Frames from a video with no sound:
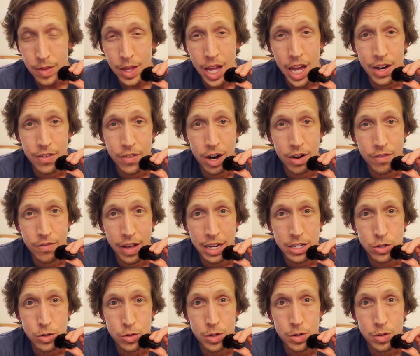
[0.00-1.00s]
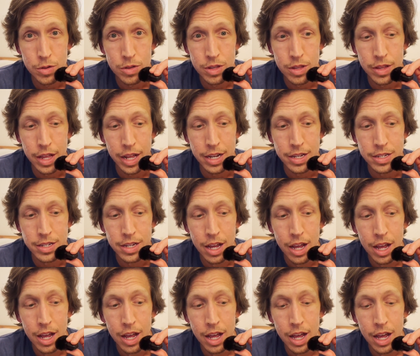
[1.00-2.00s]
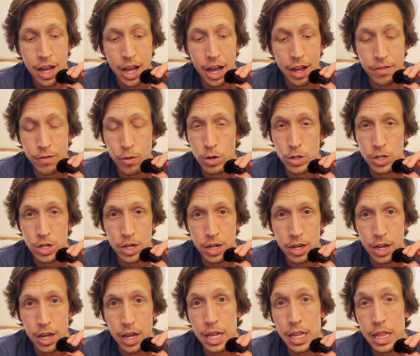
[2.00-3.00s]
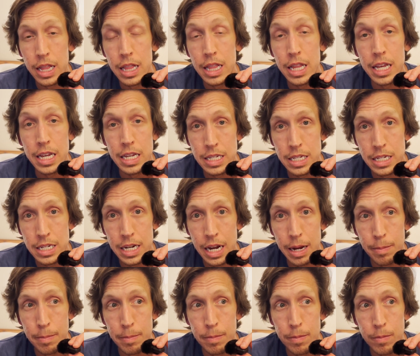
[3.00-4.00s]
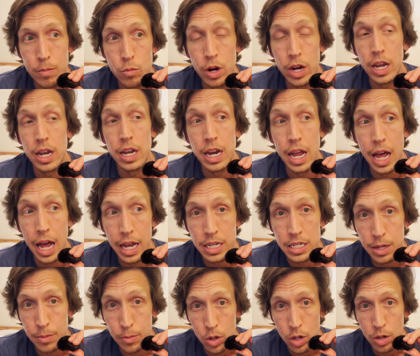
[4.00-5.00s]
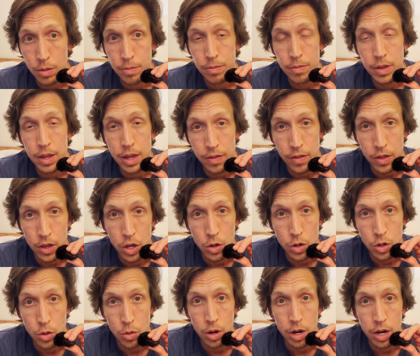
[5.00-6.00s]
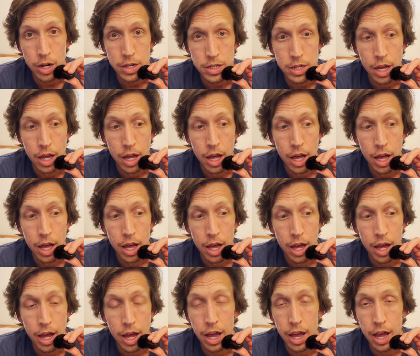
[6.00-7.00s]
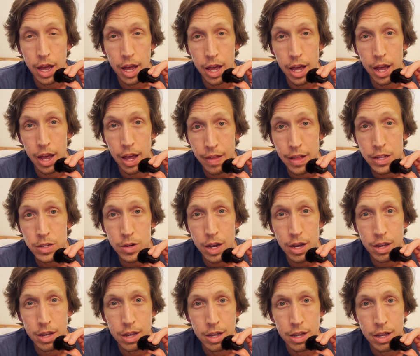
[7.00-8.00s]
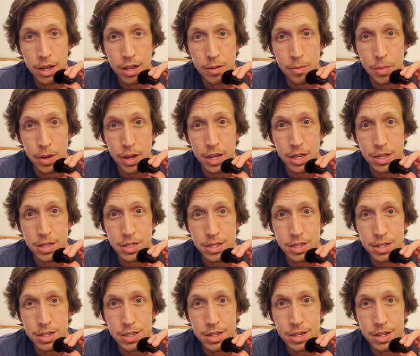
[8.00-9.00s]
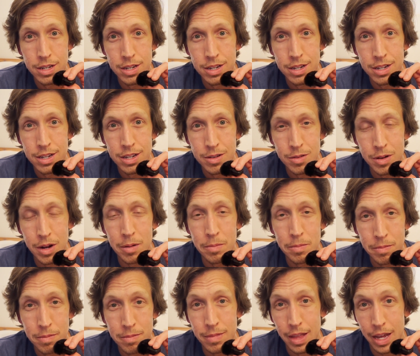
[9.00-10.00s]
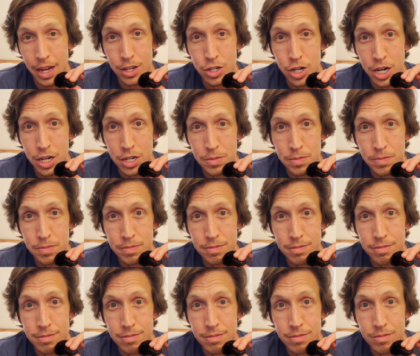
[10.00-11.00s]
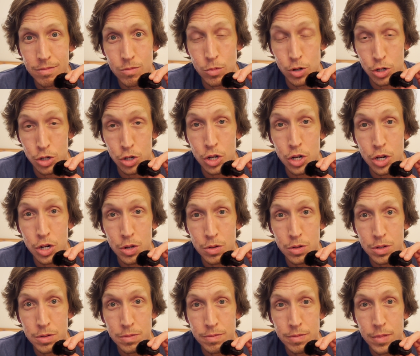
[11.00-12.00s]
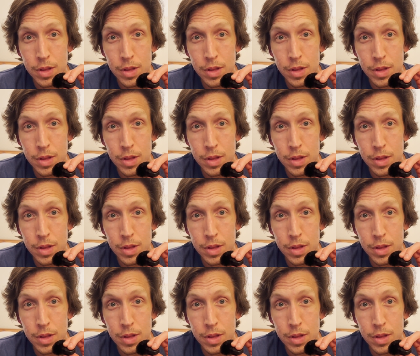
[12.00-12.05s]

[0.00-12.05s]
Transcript: kind of hard and fast truth that is unfortunately at least recognizable in the Q2 earnings. And that's okay, because, well, that can change, which is good news.